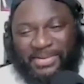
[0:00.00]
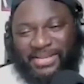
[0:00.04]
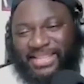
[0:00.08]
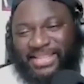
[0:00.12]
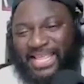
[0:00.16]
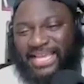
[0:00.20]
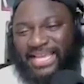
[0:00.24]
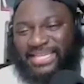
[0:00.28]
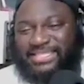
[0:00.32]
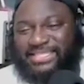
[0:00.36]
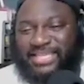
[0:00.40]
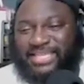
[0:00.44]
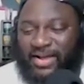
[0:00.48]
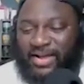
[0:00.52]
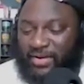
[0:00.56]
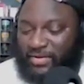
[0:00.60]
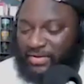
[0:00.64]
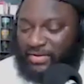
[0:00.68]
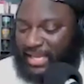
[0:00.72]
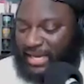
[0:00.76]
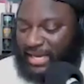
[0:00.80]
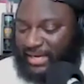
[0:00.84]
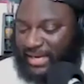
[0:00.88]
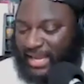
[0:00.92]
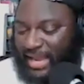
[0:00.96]
that's
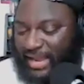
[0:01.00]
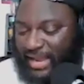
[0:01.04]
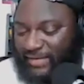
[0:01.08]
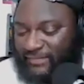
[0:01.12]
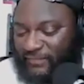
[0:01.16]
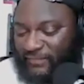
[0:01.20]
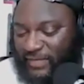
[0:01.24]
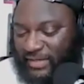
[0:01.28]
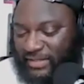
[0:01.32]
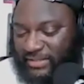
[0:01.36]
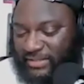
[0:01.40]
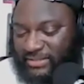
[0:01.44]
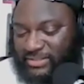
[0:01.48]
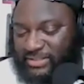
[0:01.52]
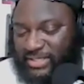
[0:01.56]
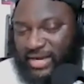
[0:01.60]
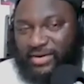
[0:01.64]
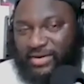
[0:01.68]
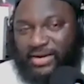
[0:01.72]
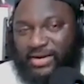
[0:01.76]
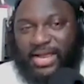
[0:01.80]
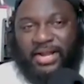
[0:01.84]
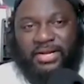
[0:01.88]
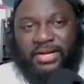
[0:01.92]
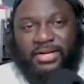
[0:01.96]
all I got, fellas.
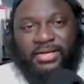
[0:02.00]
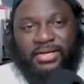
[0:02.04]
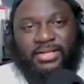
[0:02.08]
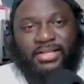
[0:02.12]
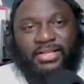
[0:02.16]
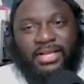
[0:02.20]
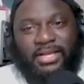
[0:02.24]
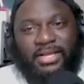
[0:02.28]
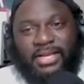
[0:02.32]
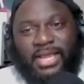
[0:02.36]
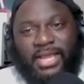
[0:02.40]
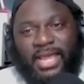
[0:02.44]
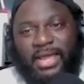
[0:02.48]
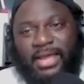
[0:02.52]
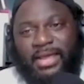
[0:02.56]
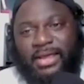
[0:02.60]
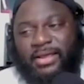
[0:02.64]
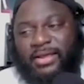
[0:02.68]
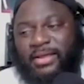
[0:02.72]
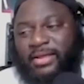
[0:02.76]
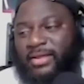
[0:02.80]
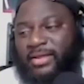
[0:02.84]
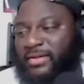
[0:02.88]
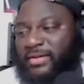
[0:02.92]
Y'all got anything to add?